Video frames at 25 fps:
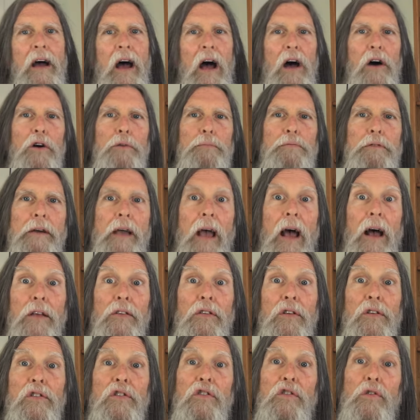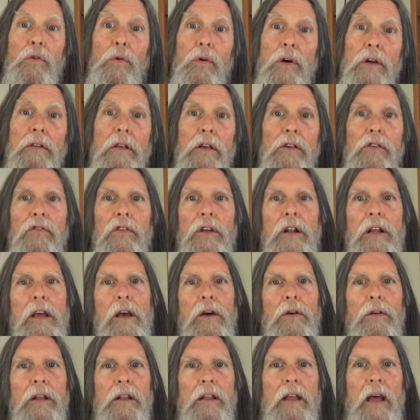I hope you guys enjoyed this
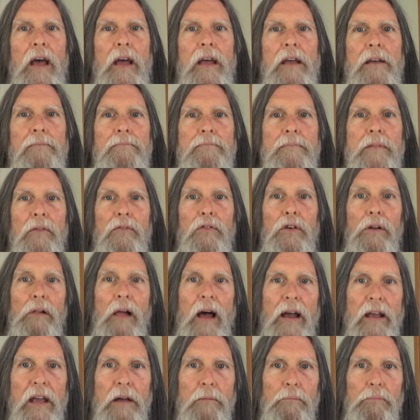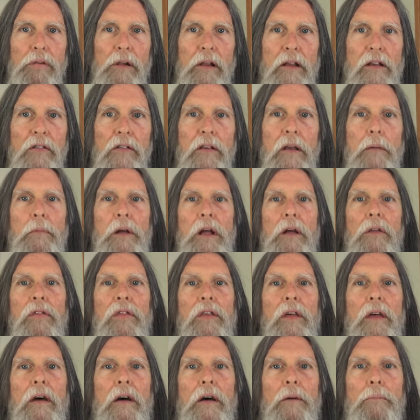video today. If you like it, please give me a
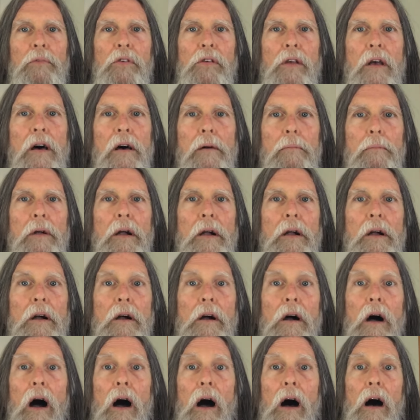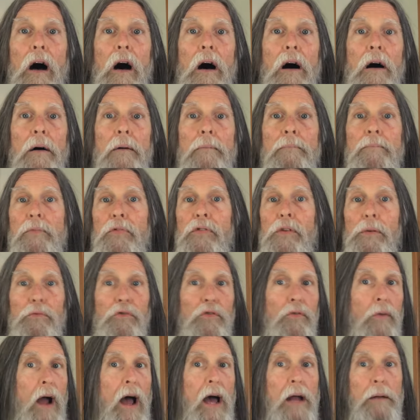thumbs up.
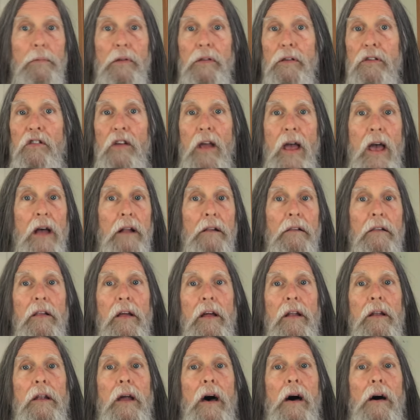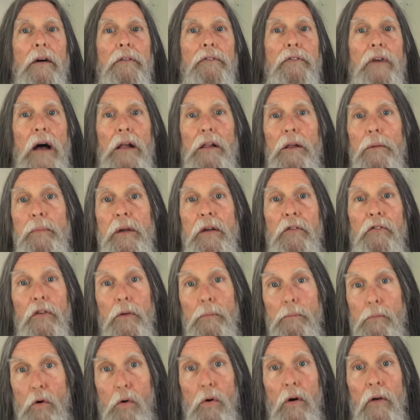Subscribe to the channel and follow me for
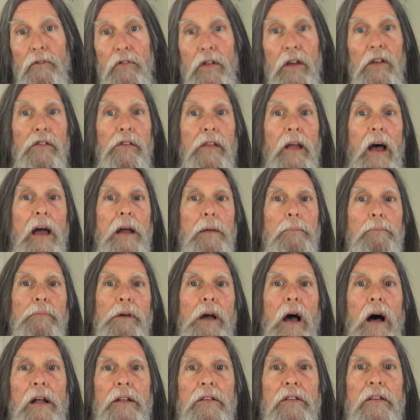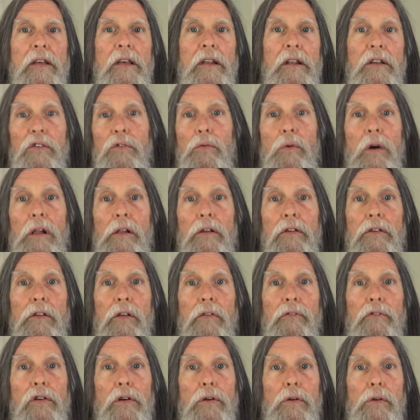more of this type of content, as well as
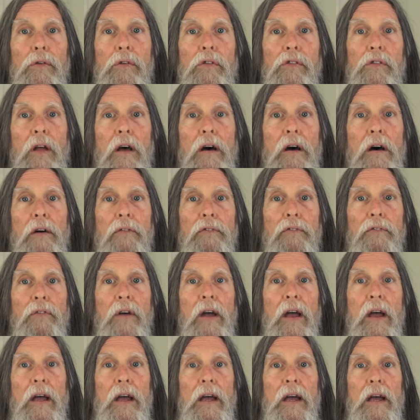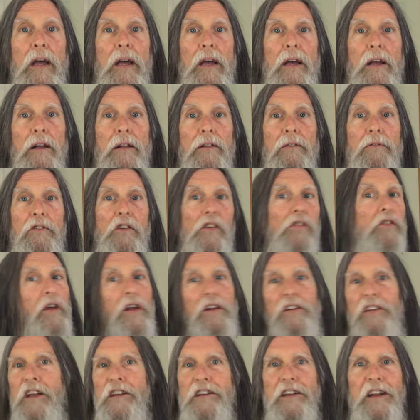the food stuff. And just
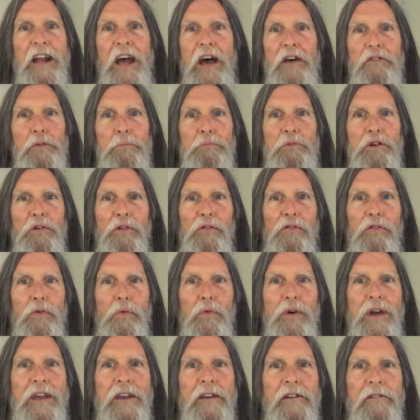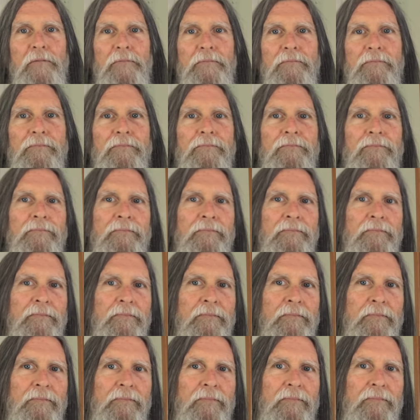continue to have a beautiful week.
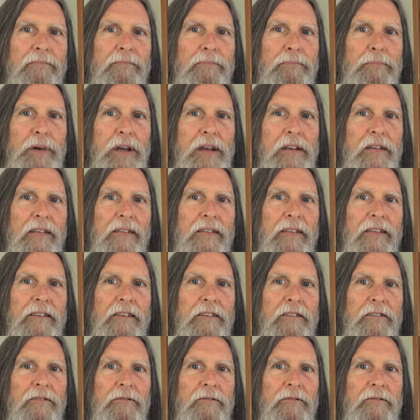Peace.